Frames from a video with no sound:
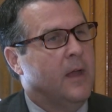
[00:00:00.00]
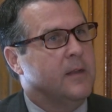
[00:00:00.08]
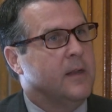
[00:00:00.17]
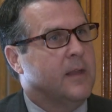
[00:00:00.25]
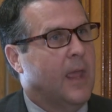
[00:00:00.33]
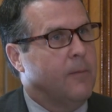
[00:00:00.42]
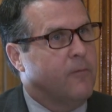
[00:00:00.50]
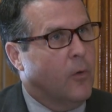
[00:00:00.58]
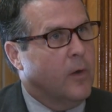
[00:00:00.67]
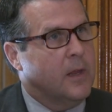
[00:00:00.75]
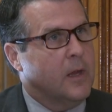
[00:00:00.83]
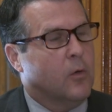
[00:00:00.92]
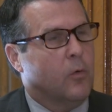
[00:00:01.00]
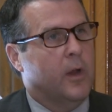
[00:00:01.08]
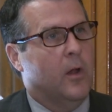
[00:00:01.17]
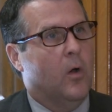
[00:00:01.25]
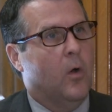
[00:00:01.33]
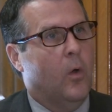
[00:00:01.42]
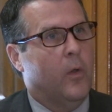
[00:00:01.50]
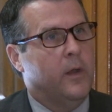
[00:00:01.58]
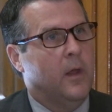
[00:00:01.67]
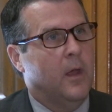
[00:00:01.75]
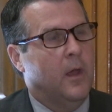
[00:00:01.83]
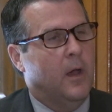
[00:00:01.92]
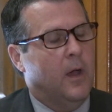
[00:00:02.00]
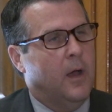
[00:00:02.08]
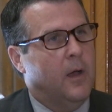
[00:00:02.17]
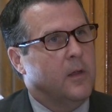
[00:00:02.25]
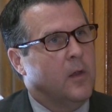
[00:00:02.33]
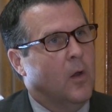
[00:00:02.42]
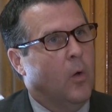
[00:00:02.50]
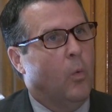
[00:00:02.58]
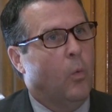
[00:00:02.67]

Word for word: did Cape Verdean Creole. And, uh, you know,